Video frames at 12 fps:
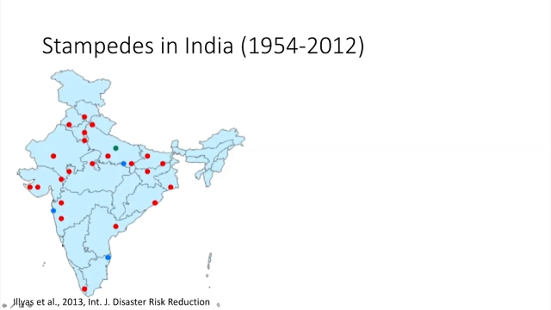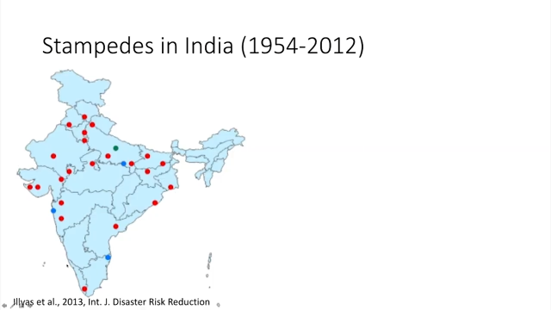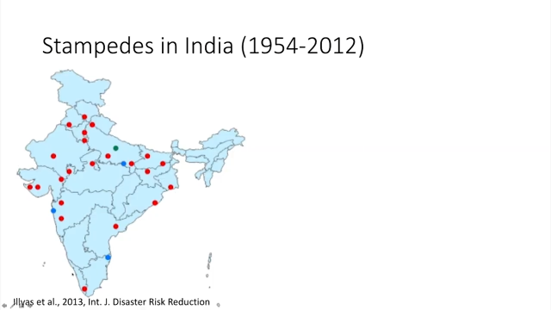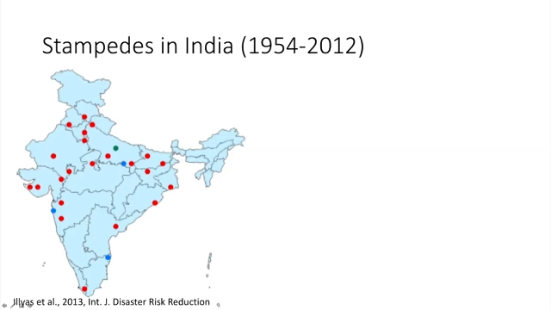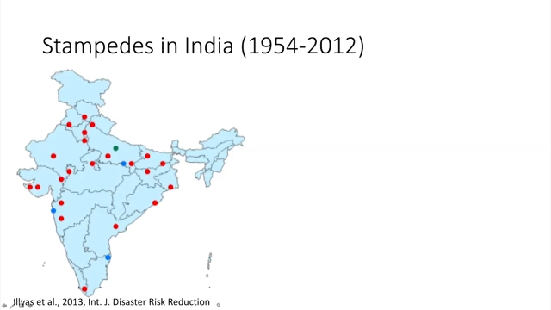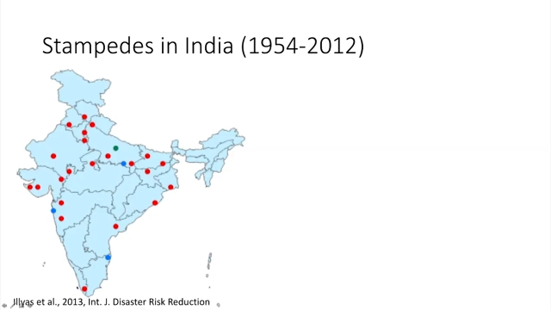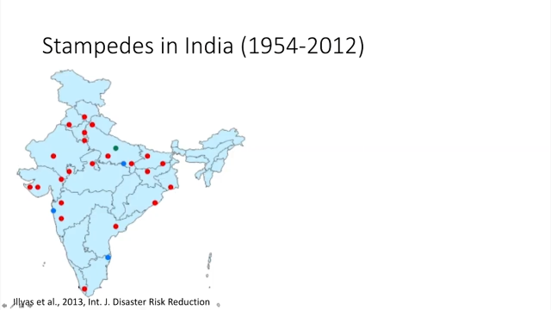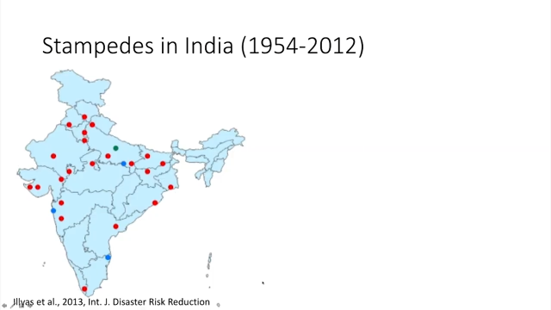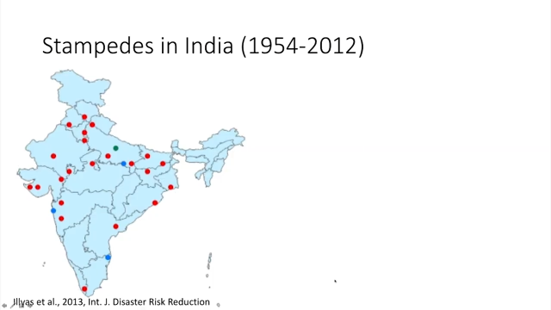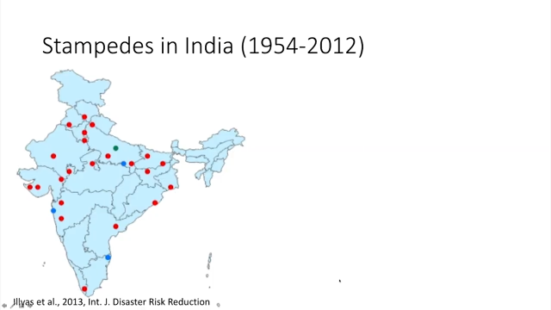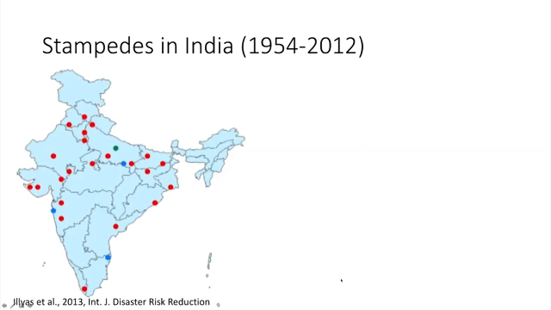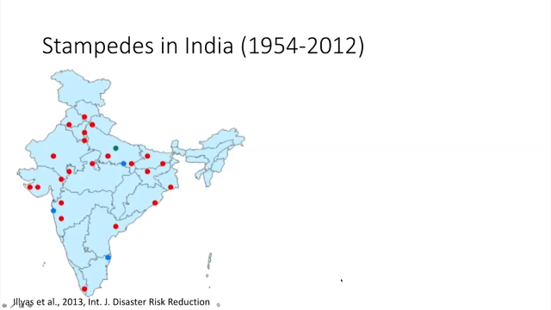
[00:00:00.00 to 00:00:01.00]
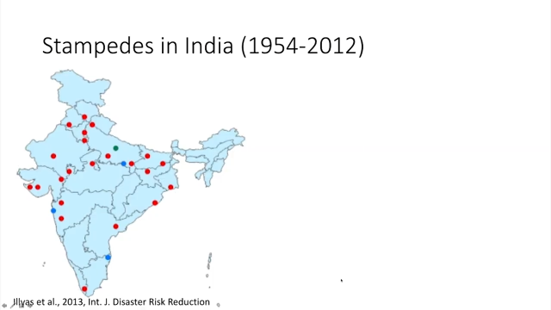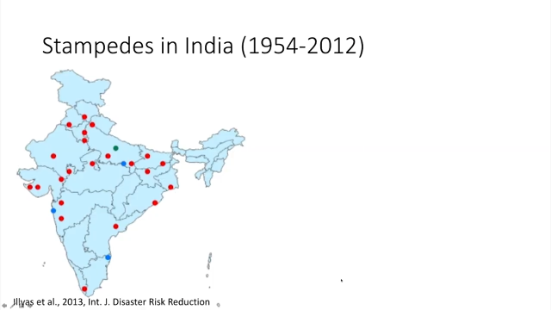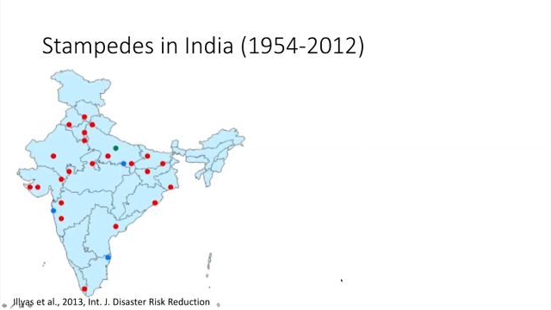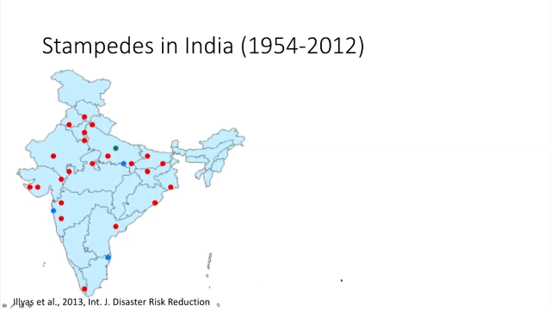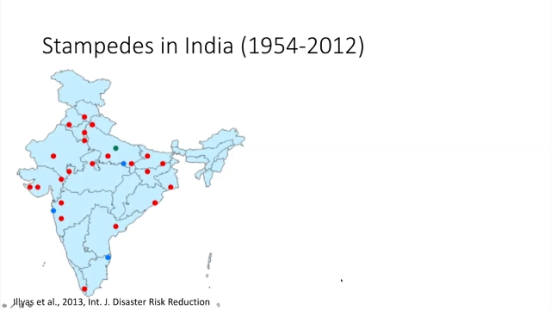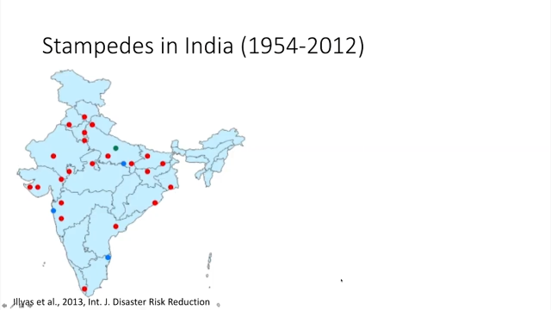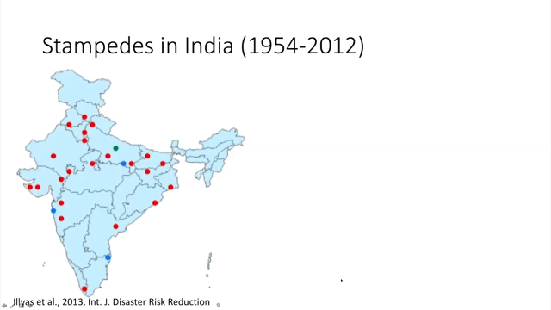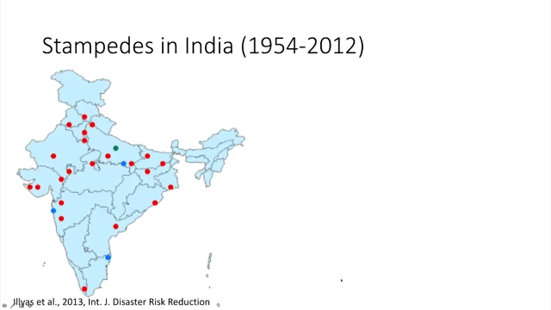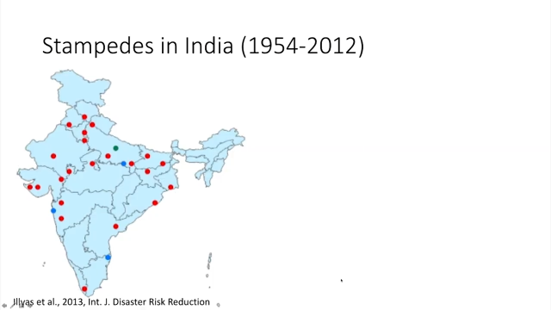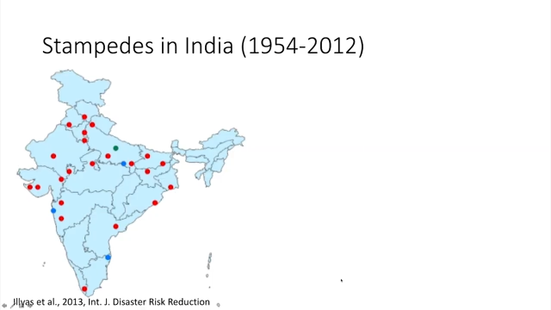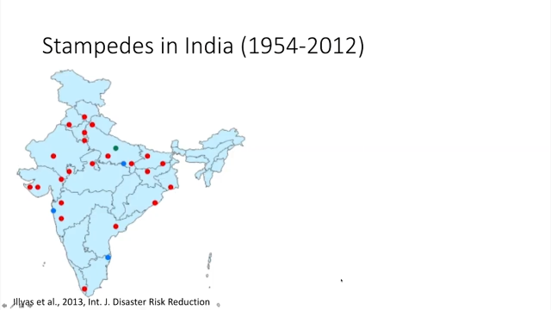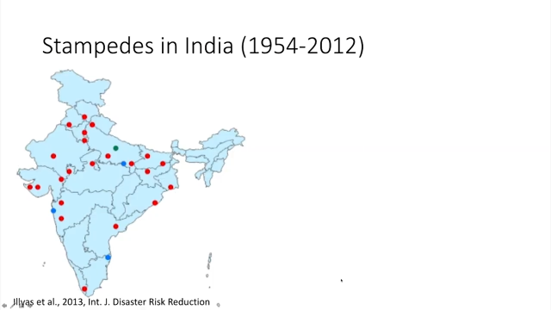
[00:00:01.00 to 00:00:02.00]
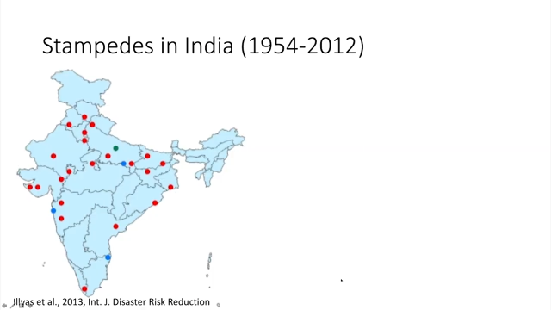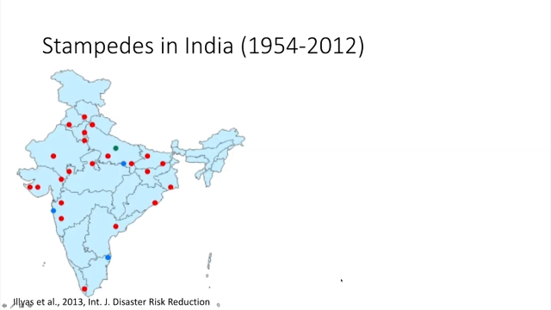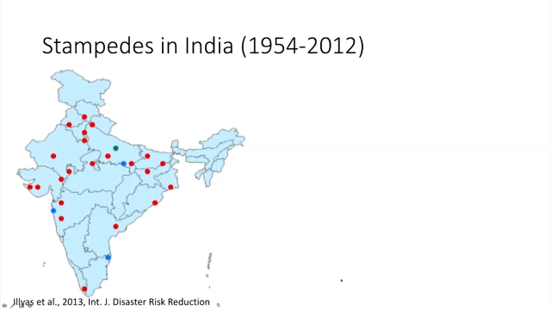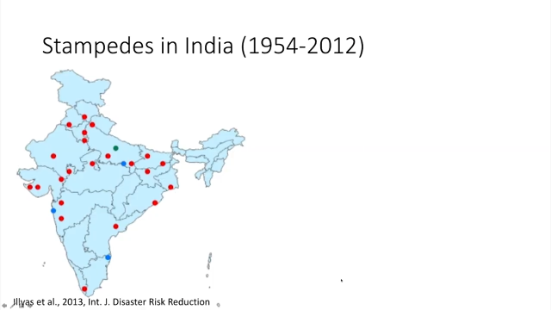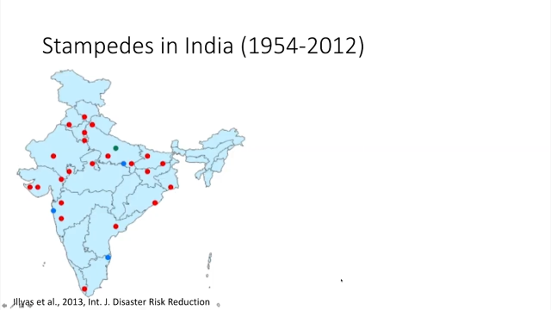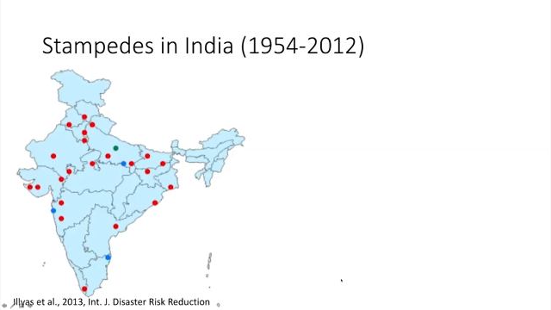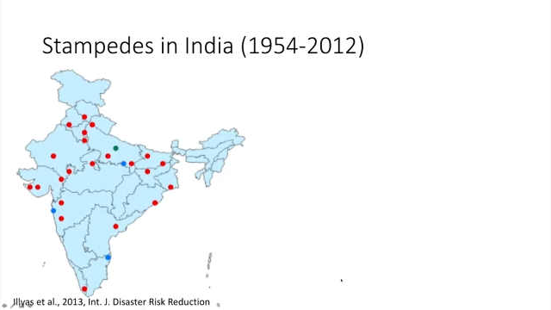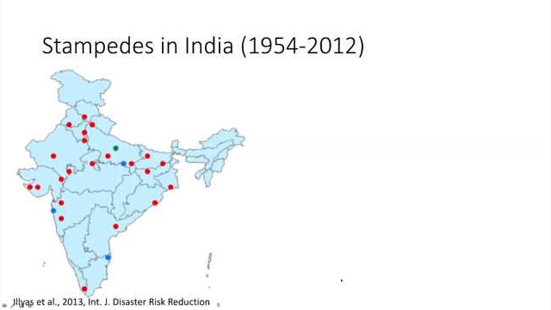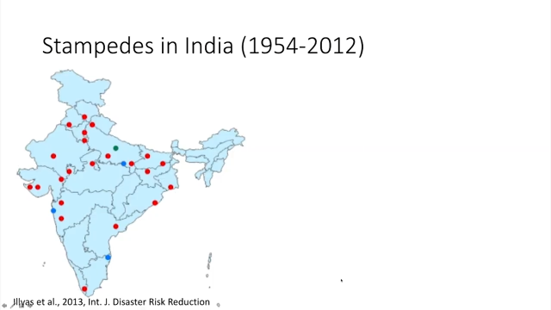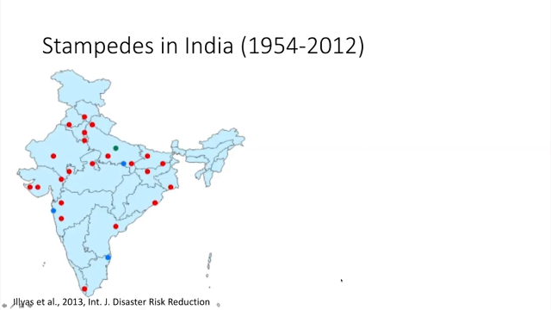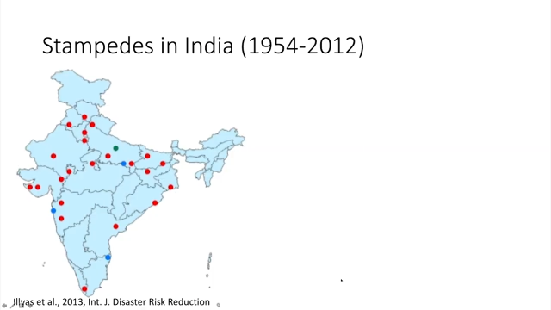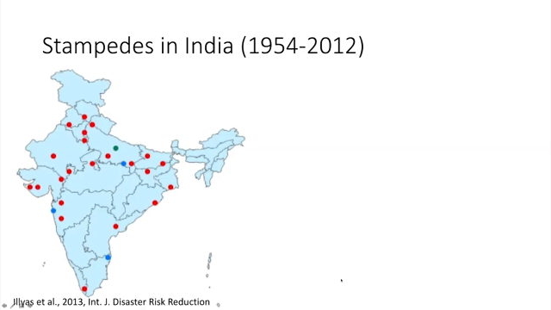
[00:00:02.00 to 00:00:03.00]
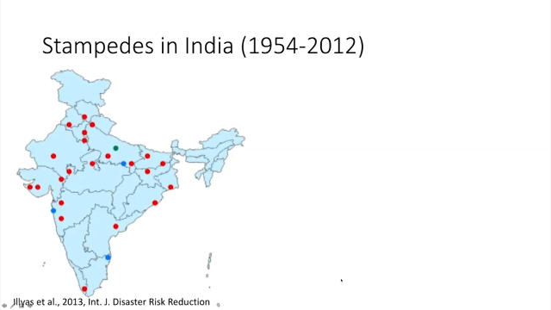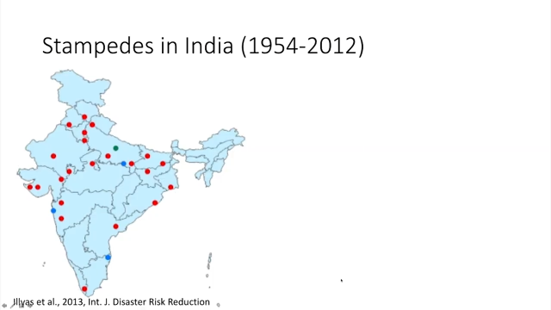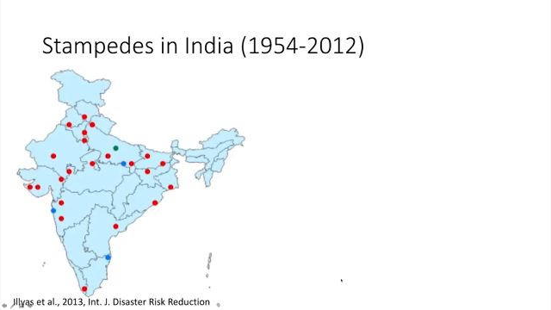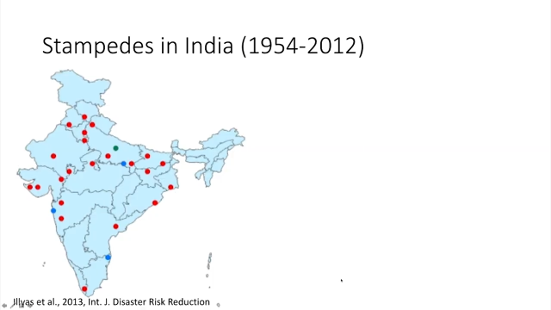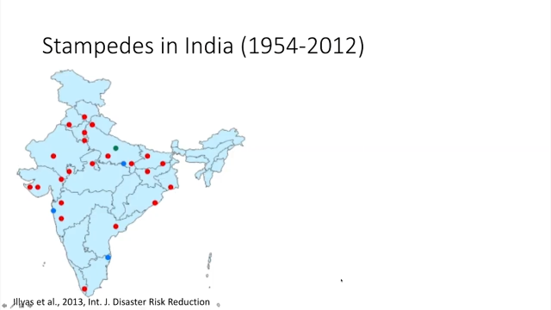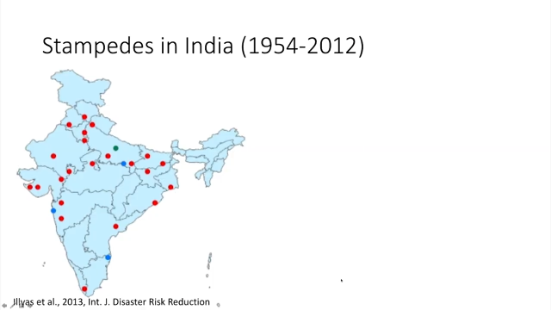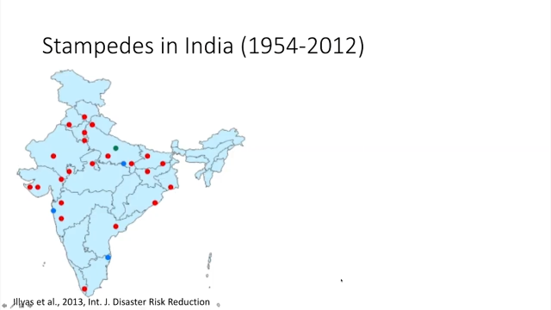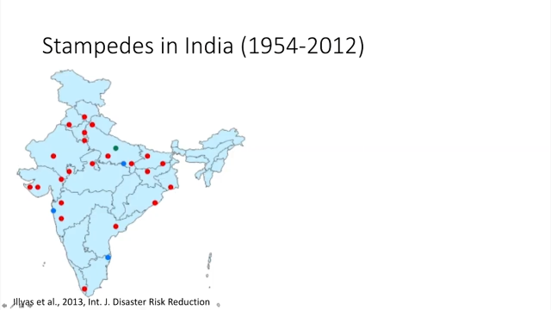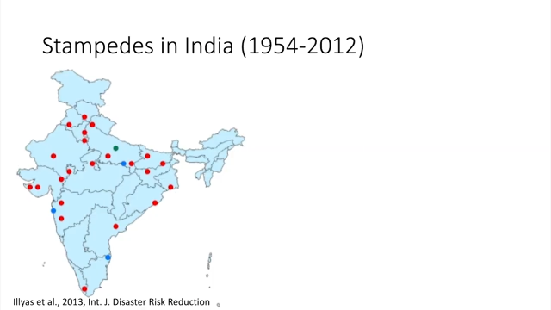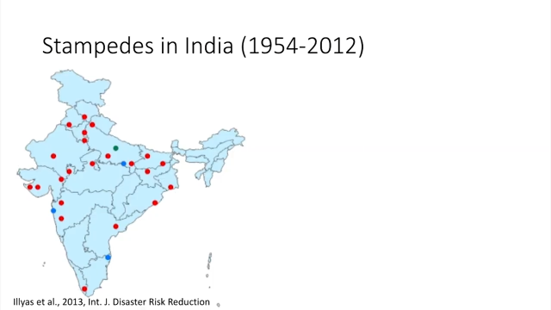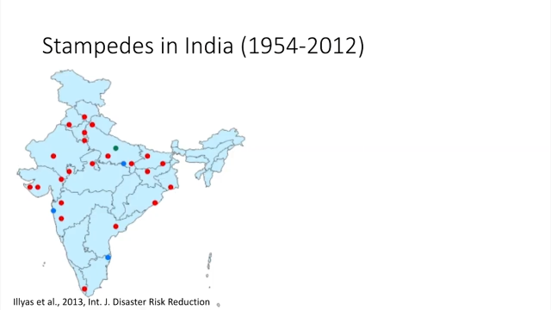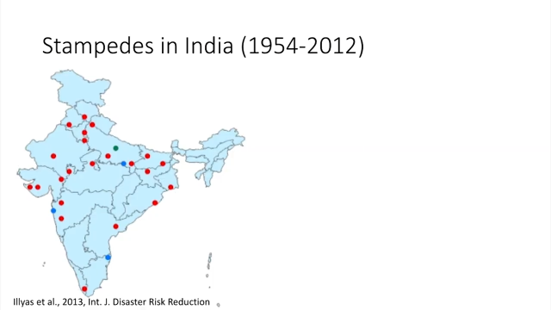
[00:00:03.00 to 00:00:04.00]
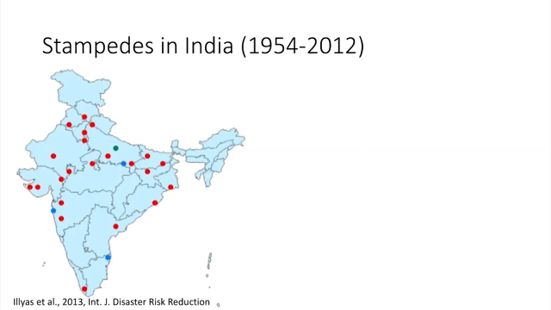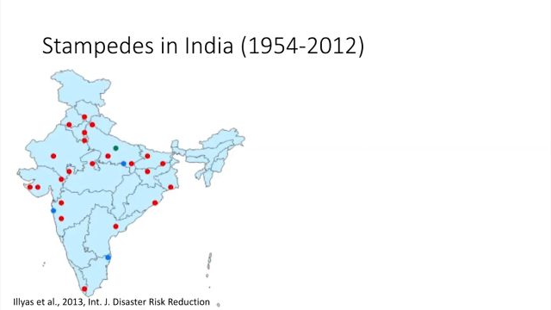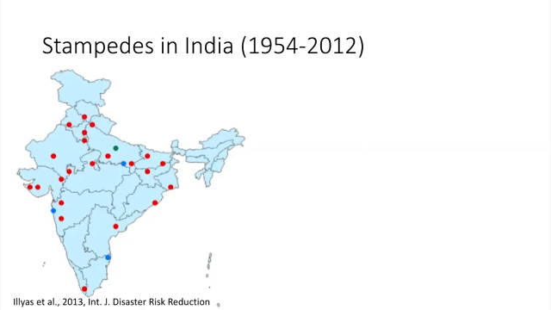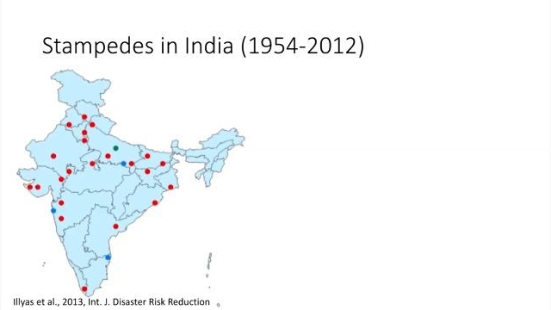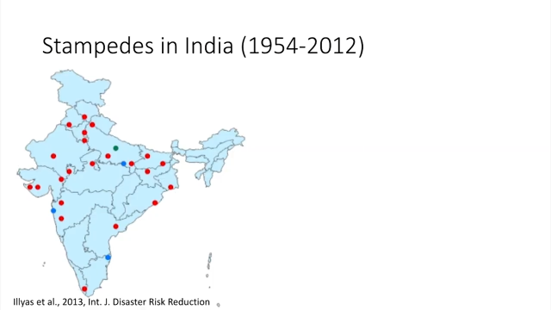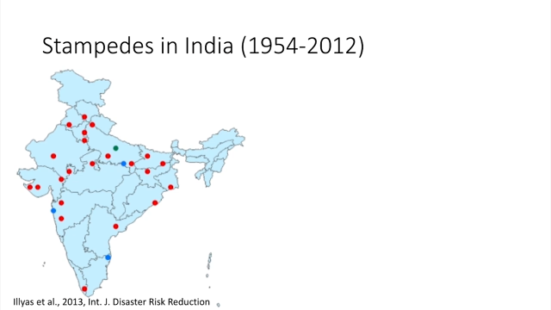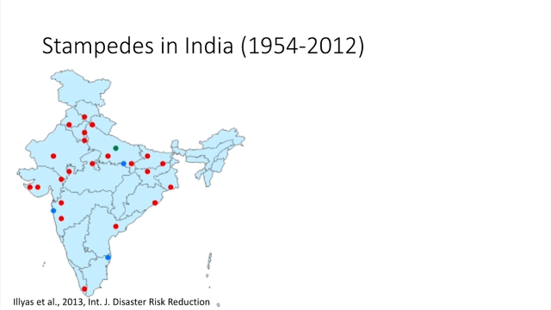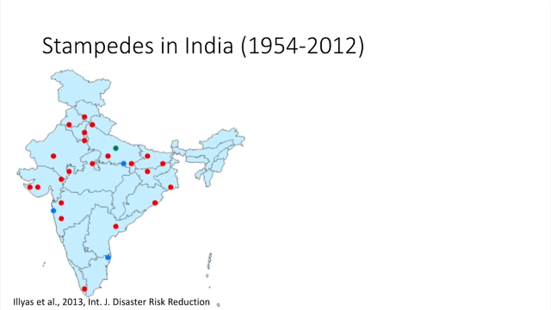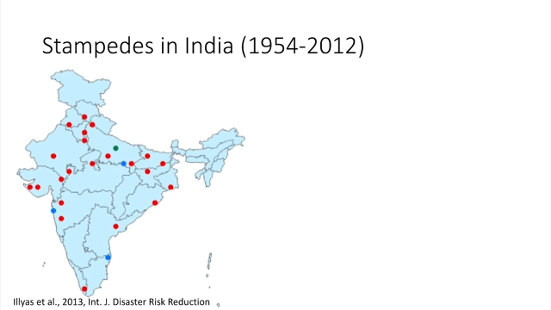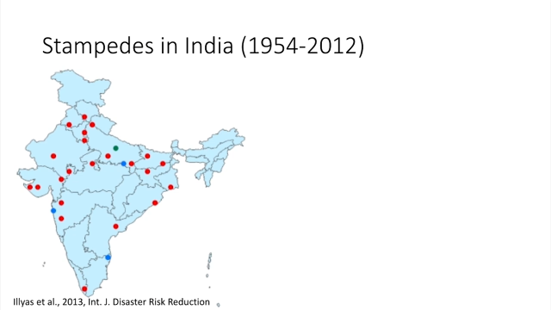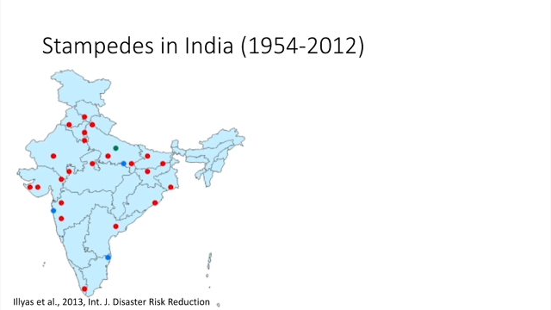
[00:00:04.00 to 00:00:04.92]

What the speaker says: (no speaker visible)